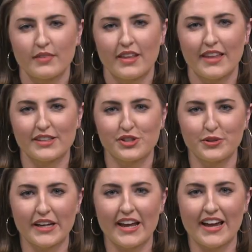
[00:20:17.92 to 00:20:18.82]
Thanks,
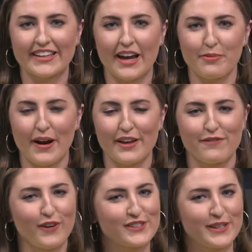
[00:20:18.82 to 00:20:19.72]
Julianna. Get ready
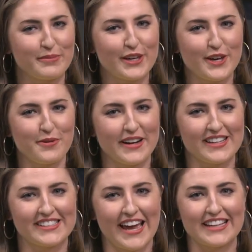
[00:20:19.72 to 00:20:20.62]
for some
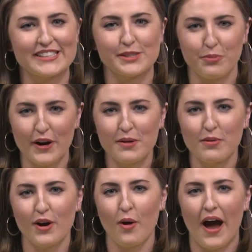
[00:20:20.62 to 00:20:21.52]
cuteness. A
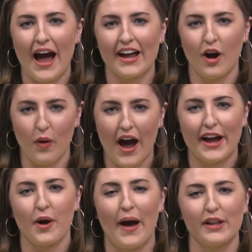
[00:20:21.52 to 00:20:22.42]
Springboro,
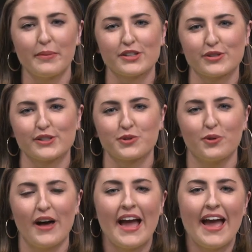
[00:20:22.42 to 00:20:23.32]
Ohio elementary
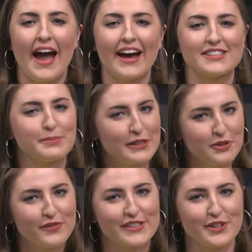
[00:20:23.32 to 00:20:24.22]
school had special
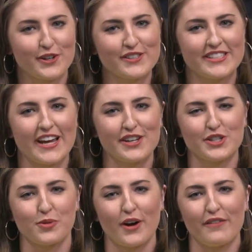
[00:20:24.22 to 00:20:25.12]
visitors take a
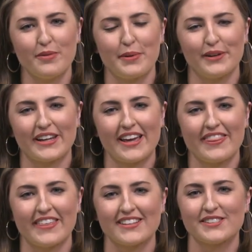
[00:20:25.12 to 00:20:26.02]
tour of the building
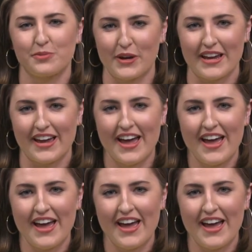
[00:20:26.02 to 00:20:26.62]
this week.